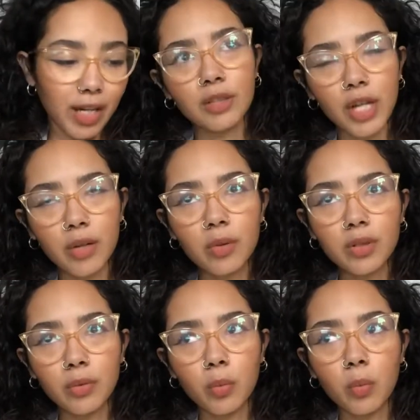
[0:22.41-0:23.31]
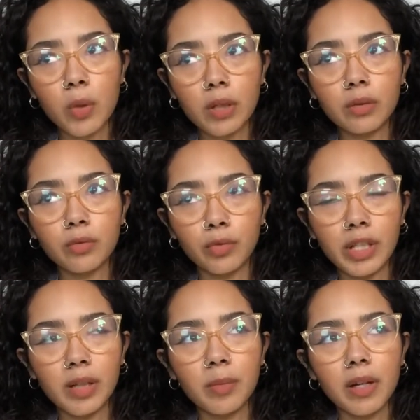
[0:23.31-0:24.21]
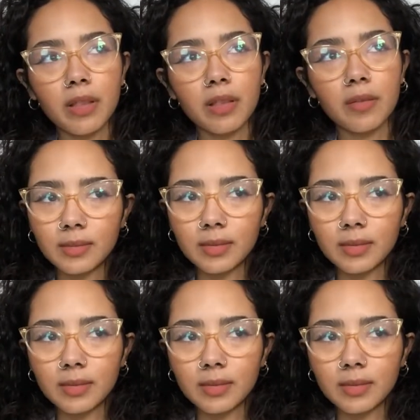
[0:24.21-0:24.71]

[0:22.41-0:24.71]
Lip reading: January was a weird reading month.